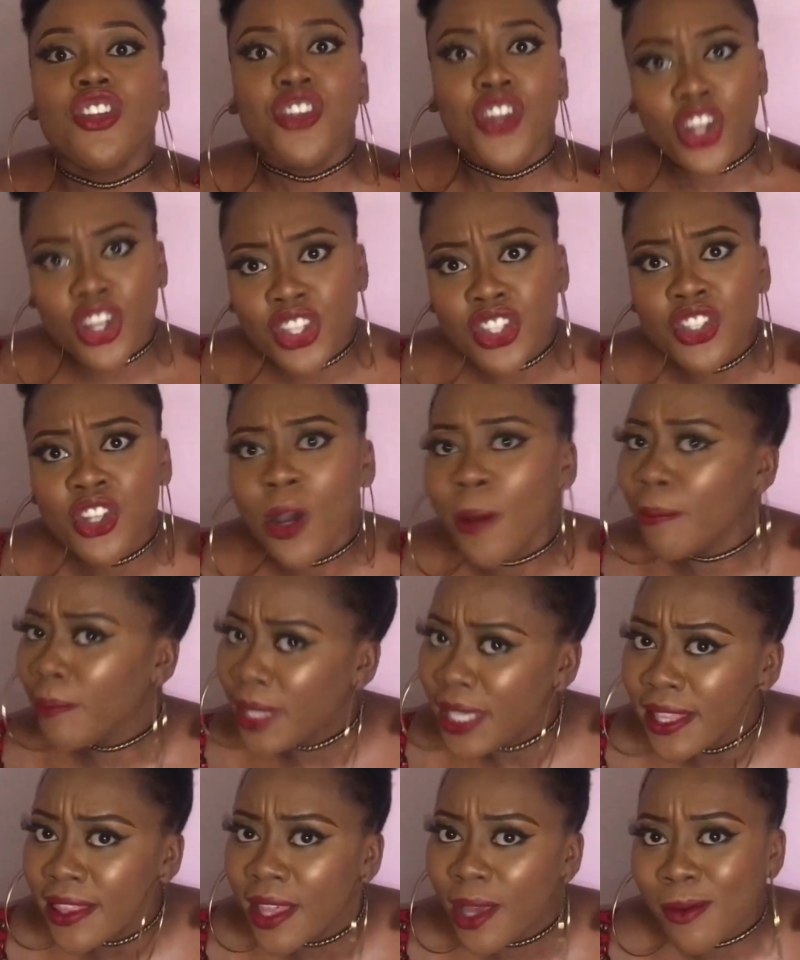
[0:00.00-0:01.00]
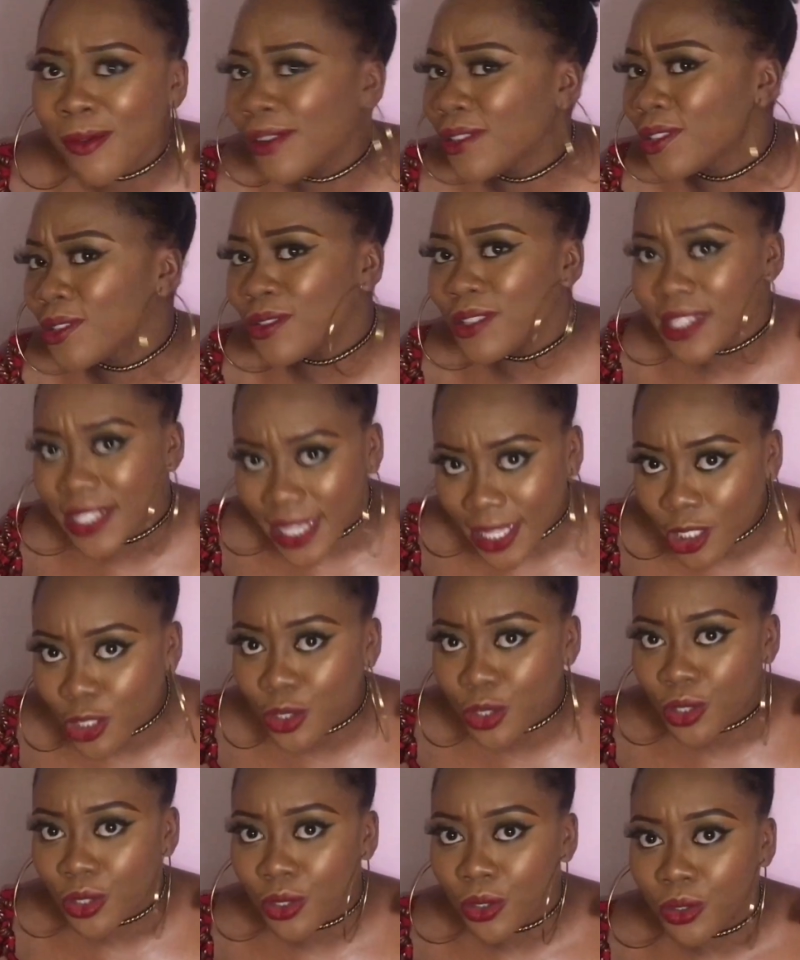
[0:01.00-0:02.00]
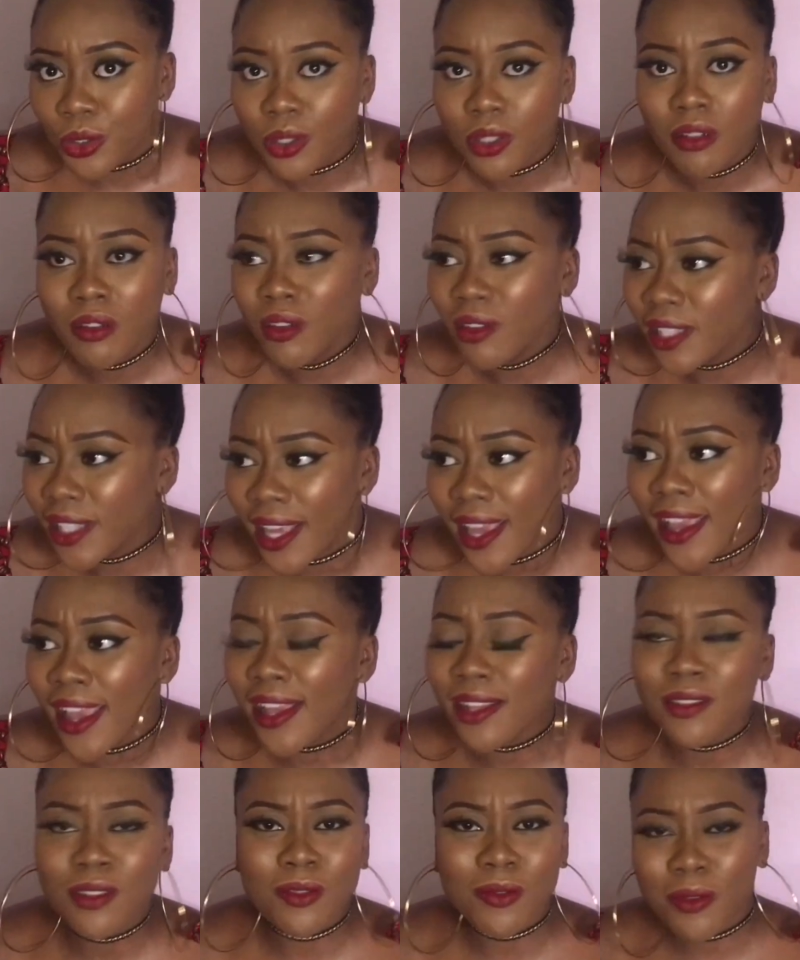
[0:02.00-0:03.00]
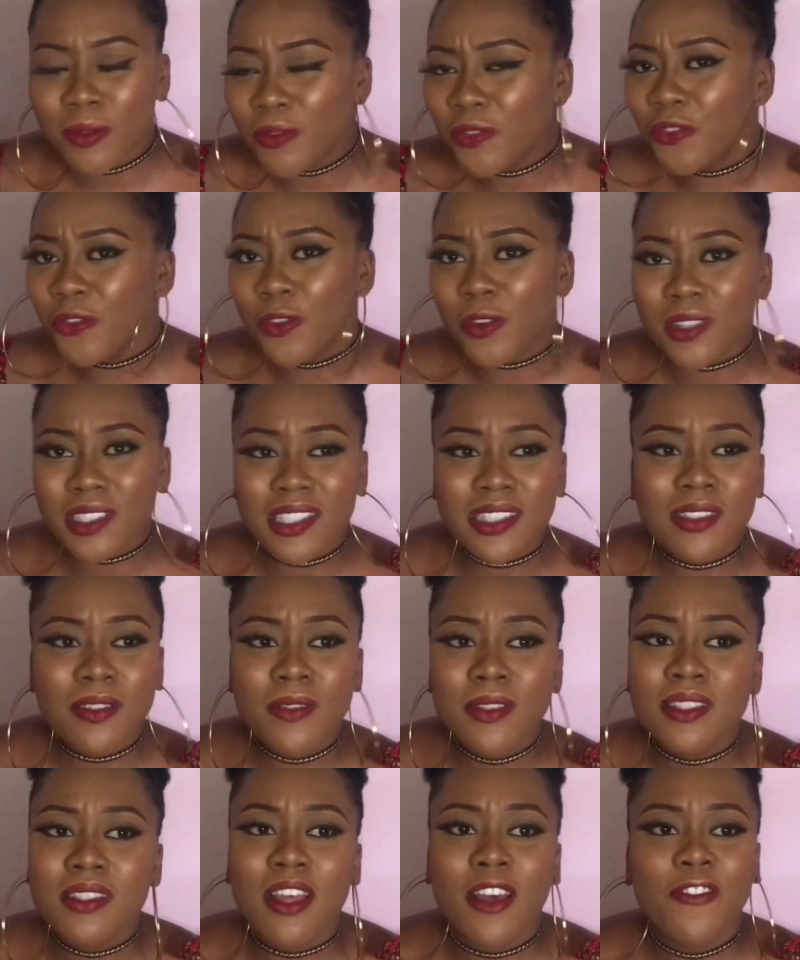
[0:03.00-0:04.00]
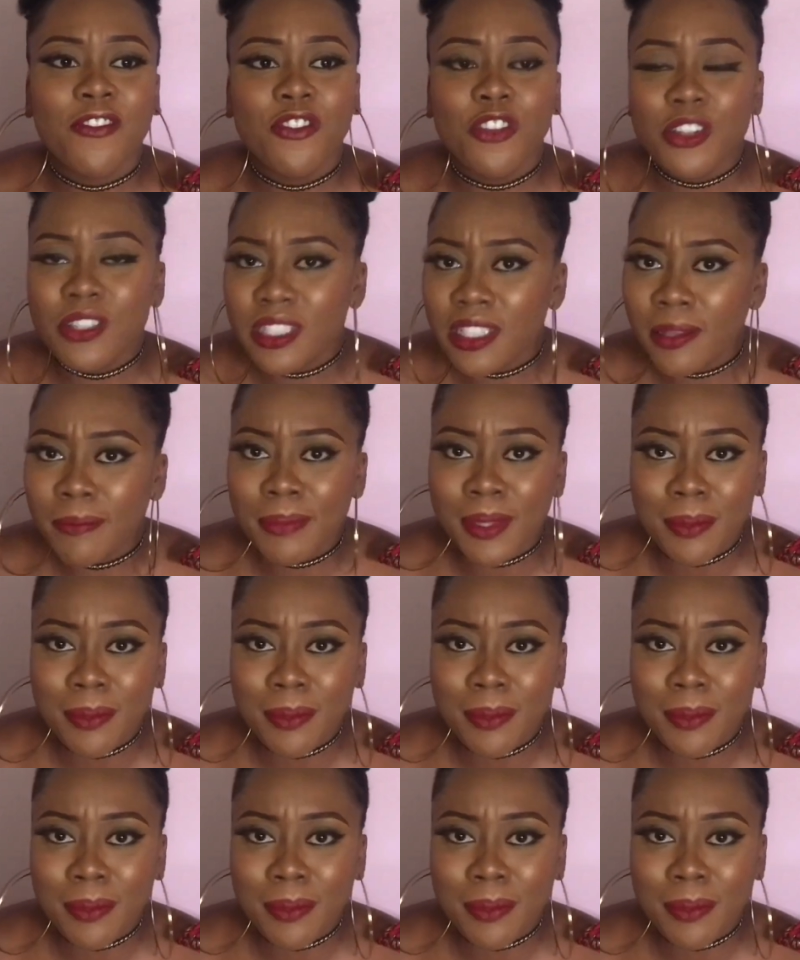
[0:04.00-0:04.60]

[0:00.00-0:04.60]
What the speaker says: does not mean they want to date you. Okay, and don't start forcing